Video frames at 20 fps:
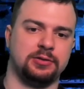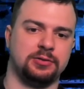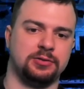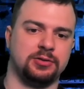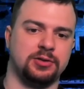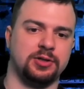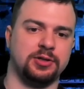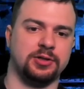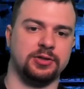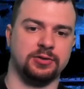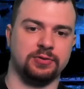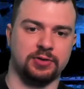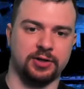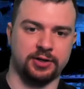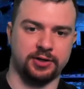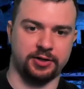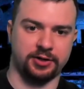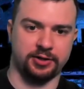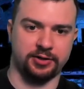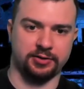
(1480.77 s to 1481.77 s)
Trying to get the
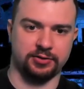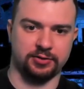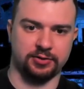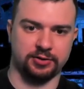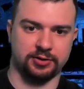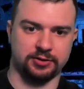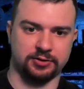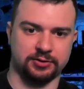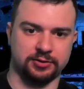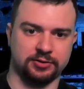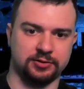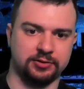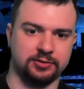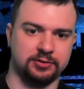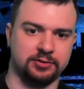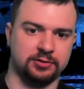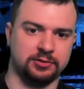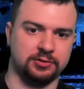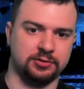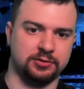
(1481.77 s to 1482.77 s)
right angle on it.
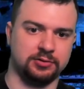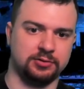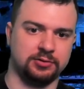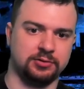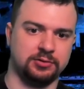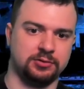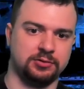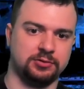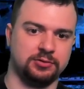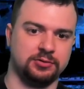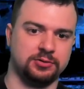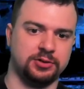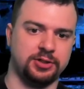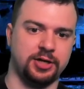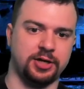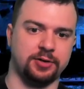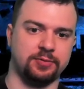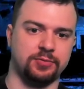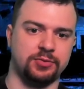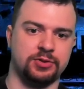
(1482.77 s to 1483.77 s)

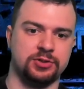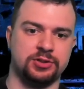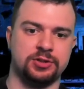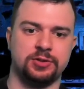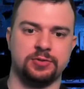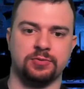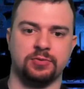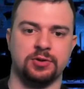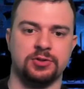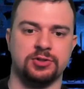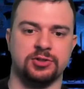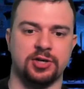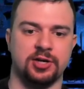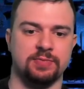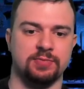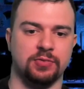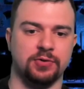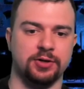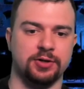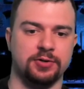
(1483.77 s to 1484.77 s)
Yeah, you see it runs
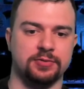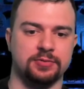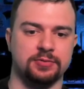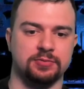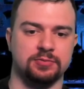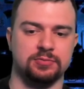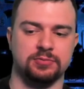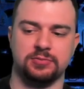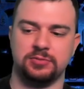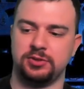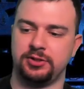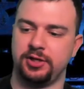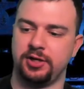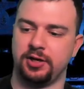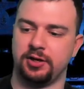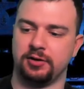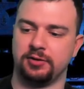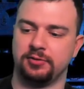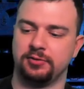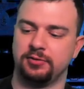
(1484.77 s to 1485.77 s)
Game Boy, and, and
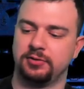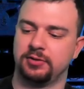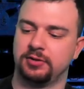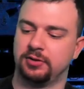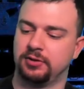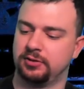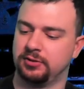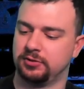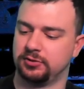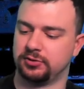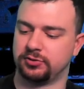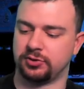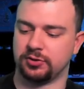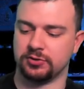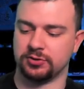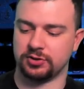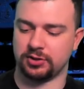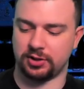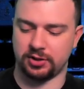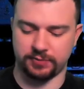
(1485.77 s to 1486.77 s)
yeah,
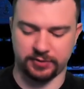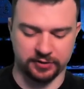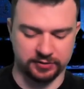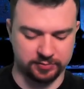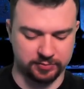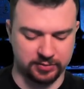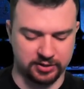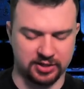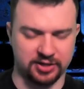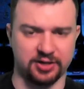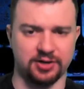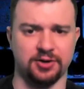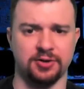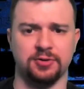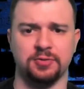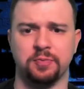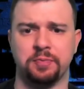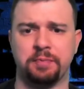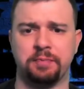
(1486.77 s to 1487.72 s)
turns on. We have some I.O.